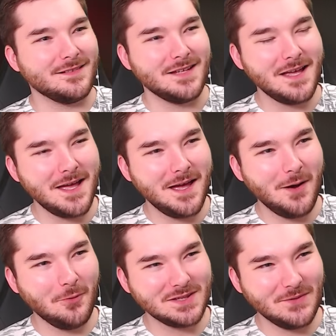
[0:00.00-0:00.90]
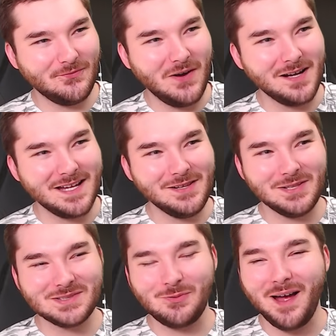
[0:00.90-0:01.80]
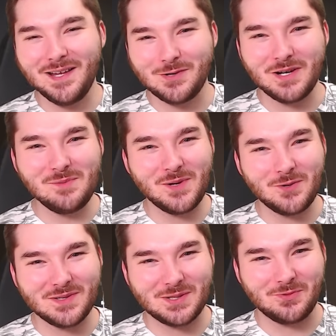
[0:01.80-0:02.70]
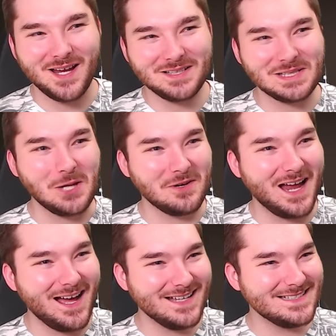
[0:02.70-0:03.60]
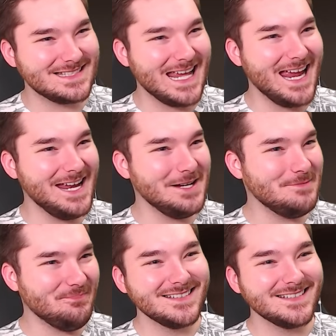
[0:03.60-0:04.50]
Yeah, what the fuck? He looks way creepier with the red glowing eyes. Damn.